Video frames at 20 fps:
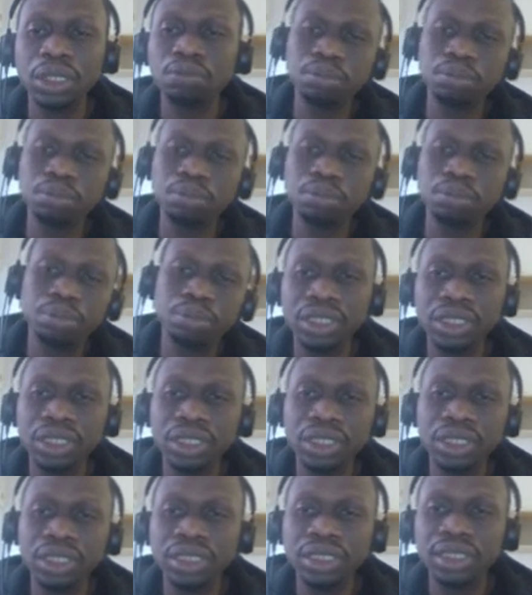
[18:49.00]

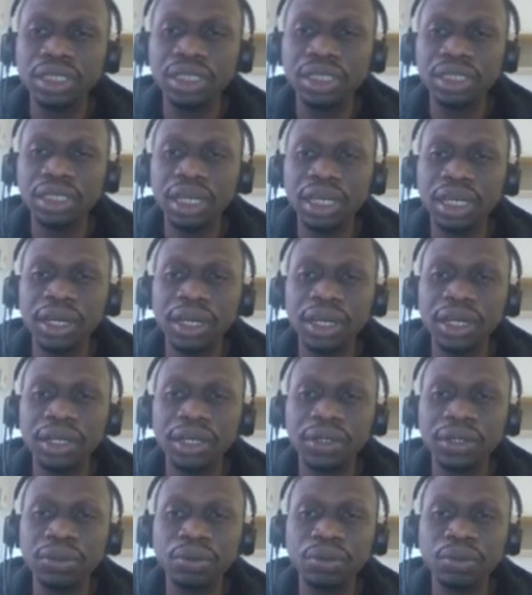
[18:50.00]
print,
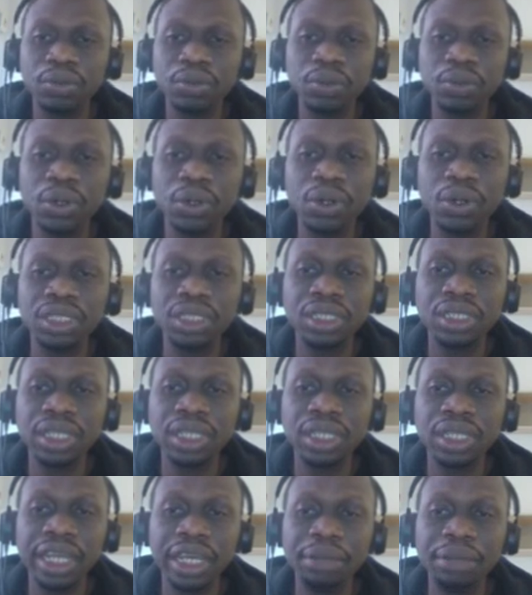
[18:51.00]
we called a
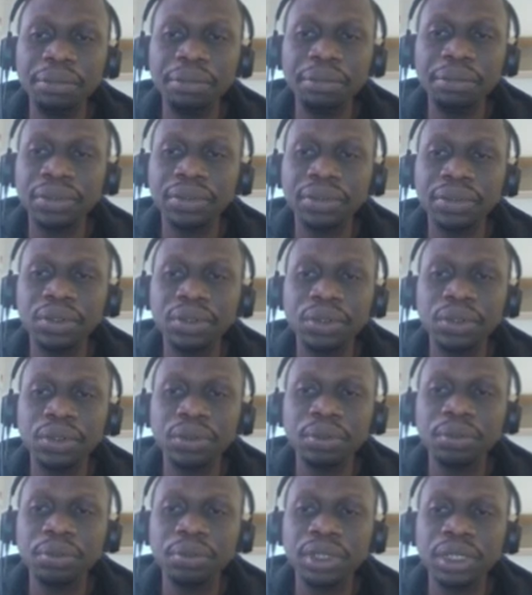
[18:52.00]
name,
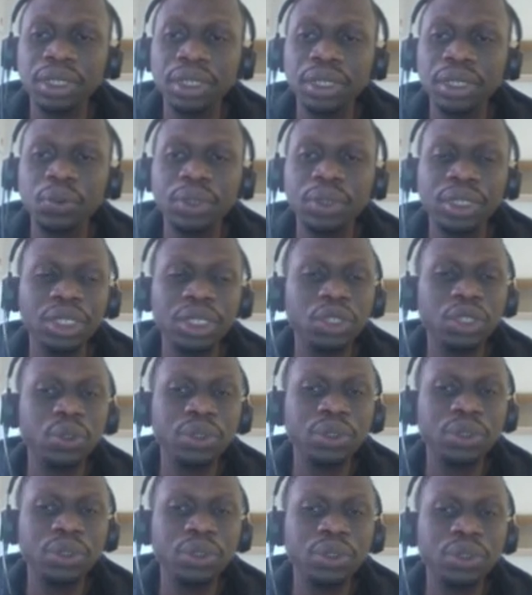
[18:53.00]
we
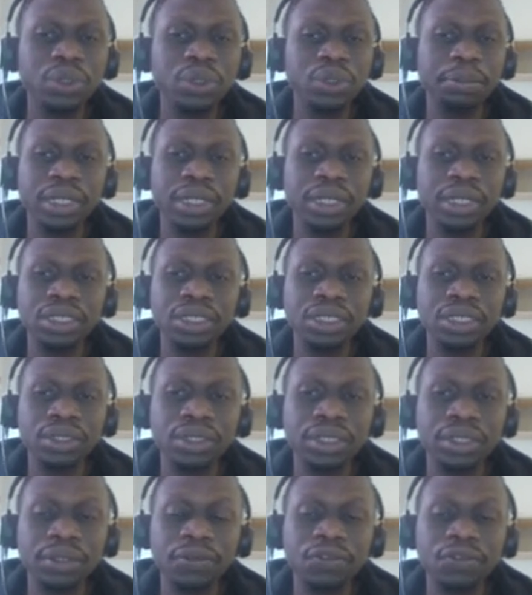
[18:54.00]
used the template
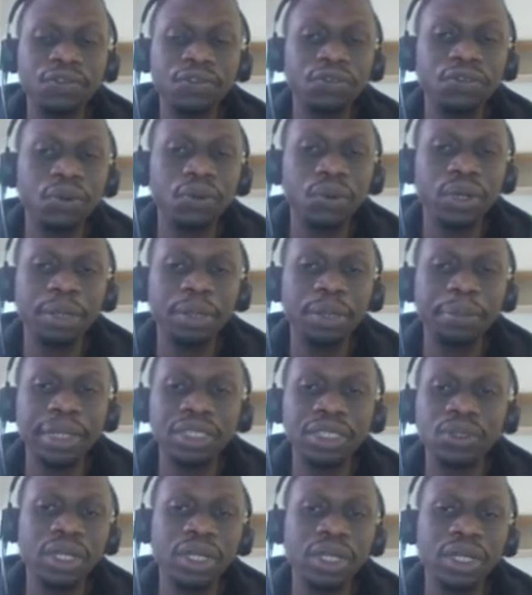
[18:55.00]
for a
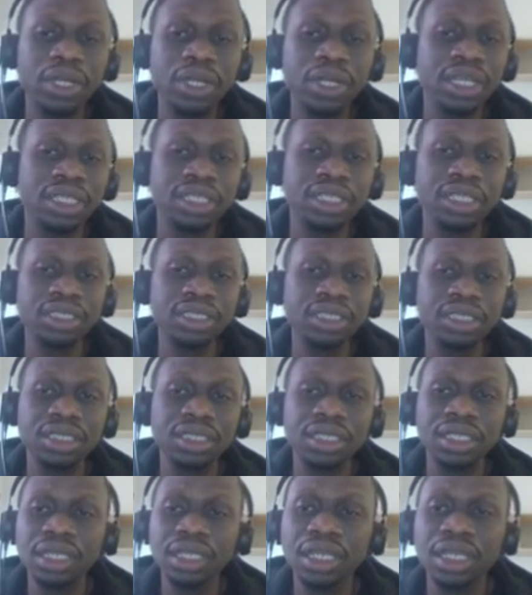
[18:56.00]
particular sentence.
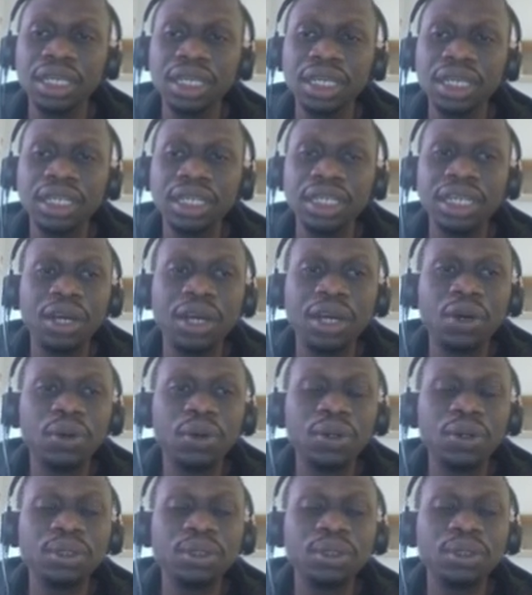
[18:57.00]

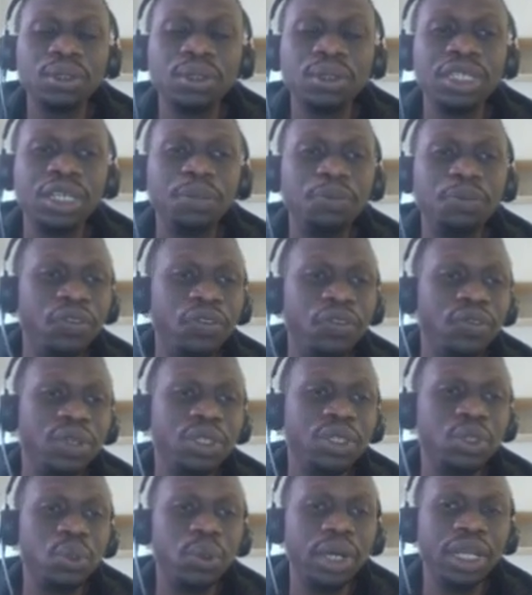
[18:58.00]
Now, the
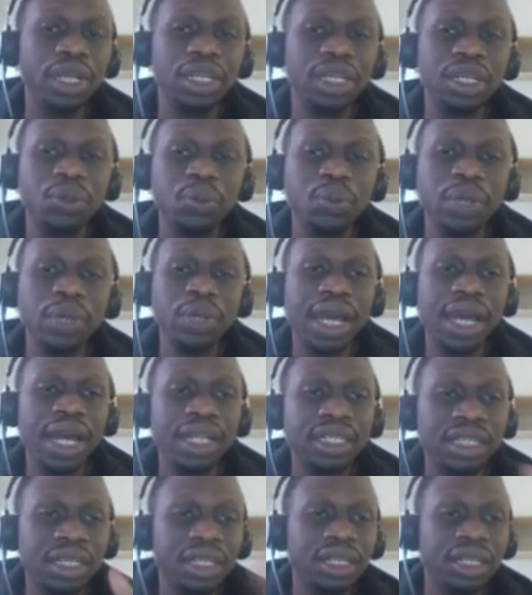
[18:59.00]
previous one we
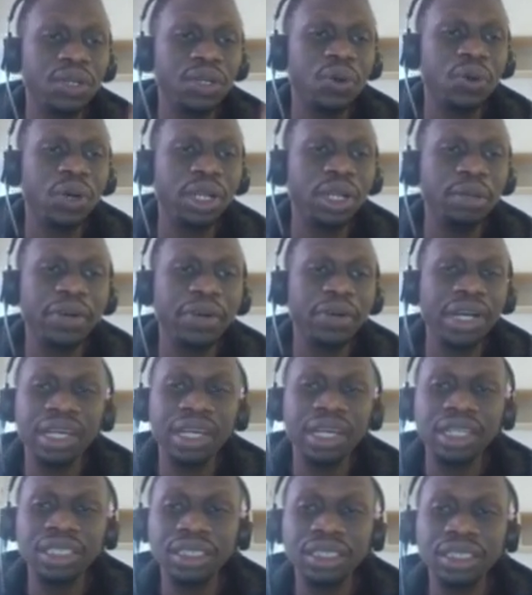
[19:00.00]
had a curly
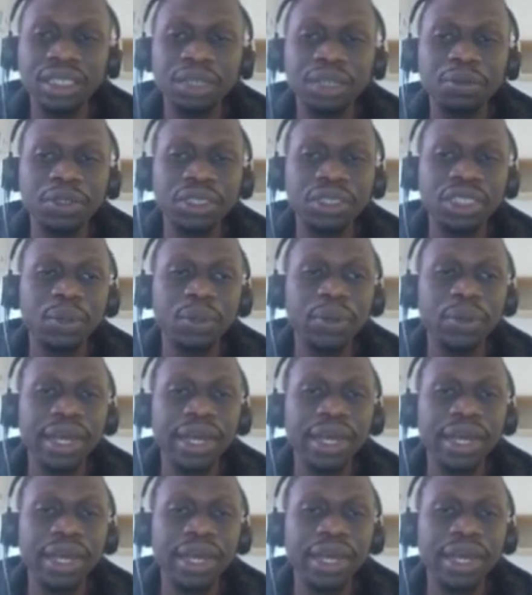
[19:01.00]
bracket, but here we